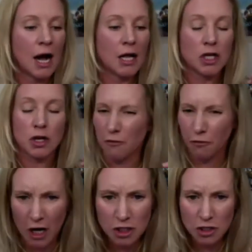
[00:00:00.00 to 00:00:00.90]
you're
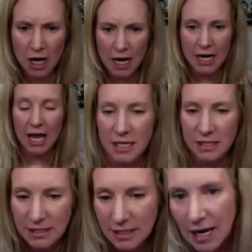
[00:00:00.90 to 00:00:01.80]
frustrated. And
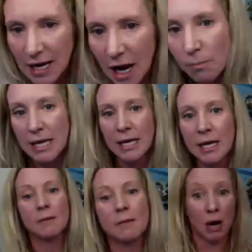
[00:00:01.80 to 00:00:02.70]
this has helped
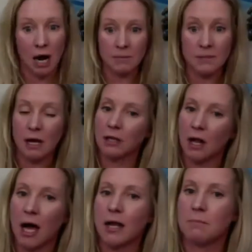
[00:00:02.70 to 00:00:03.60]
me, moms, a
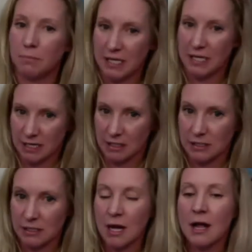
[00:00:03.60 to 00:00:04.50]
lot in
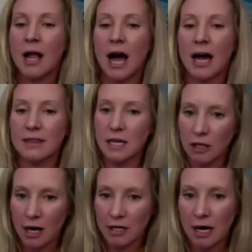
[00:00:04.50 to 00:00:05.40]
business. I think a
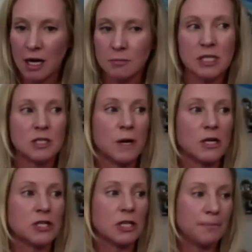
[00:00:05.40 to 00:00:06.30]
lot of times,
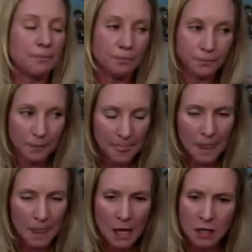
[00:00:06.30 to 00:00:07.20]
especially,
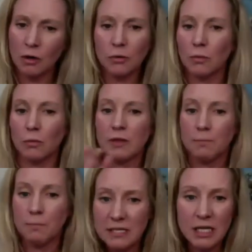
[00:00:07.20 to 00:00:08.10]
you know, with
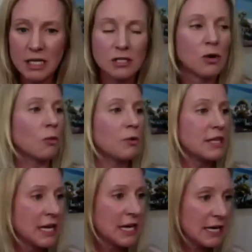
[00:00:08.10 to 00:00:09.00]
business or with
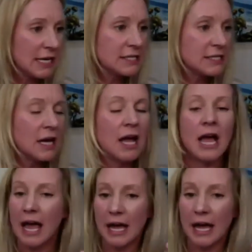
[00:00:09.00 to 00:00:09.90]
kids
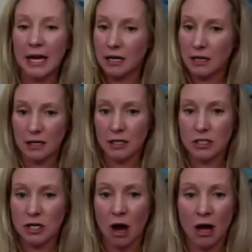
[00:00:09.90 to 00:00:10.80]
and
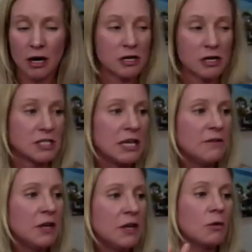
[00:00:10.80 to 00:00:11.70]
daughters, even
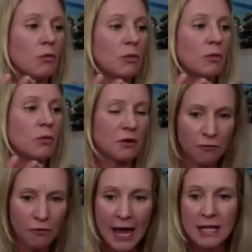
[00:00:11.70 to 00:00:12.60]
with your friends
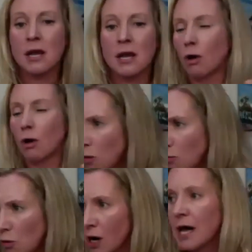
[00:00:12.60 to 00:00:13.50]
or homework,
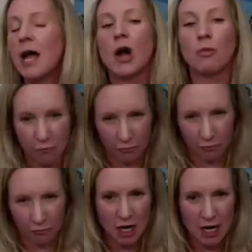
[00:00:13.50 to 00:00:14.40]
and we're
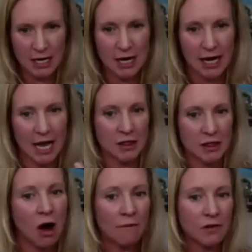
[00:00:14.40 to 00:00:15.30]
frustrated, again, in the
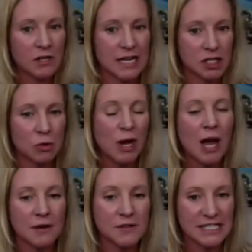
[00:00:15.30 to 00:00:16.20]
conversation, we
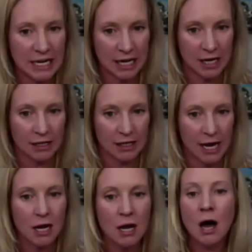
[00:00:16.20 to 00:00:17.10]
kind of sit in it
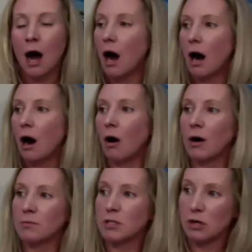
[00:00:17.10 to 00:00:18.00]
like, oh,
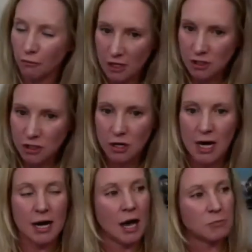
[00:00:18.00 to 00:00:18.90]
I'm so
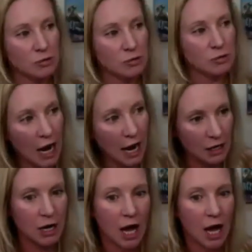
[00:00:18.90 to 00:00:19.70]
frustrated, I'm so tired,